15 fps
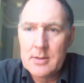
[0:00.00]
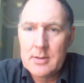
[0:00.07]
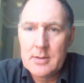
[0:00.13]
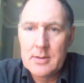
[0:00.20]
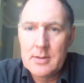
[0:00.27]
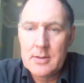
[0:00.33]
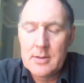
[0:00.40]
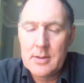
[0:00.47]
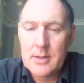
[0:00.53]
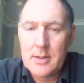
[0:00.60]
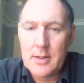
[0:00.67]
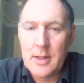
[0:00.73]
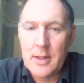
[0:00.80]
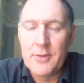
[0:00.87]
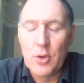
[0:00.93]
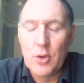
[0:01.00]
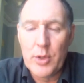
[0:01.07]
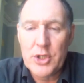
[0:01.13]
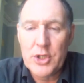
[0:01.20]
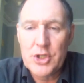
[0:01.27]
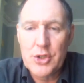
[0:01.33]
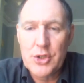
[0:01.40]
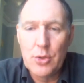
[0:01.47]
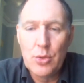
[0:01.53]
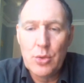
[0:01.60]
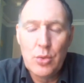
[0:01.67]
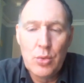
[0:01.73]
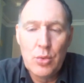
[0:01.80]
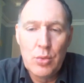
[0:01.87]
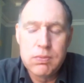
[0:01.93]
wish to,
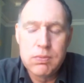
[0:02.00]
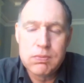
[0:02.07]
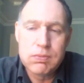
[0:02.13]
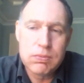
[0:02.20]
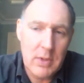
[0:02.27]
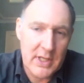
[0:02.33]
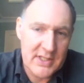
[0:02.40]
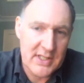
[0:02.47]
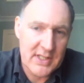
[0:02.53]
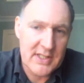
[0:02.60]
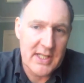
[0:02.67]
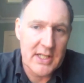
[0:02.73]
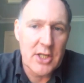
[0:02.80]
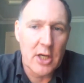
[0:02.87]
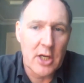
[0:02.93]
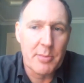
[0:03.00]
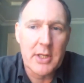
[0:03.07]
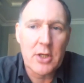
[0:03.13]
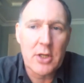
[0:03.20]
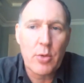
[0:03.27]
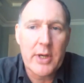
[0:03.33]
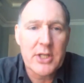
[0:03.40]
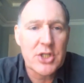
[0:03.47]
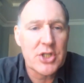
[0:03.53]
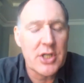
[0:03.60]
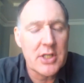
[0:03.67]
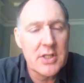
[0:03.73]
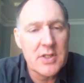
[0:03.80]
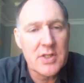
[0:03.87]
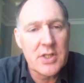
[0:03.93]
as I said, type in the questions
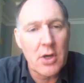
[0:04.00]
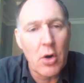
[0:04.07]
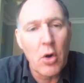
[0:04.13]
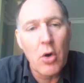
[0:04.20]
or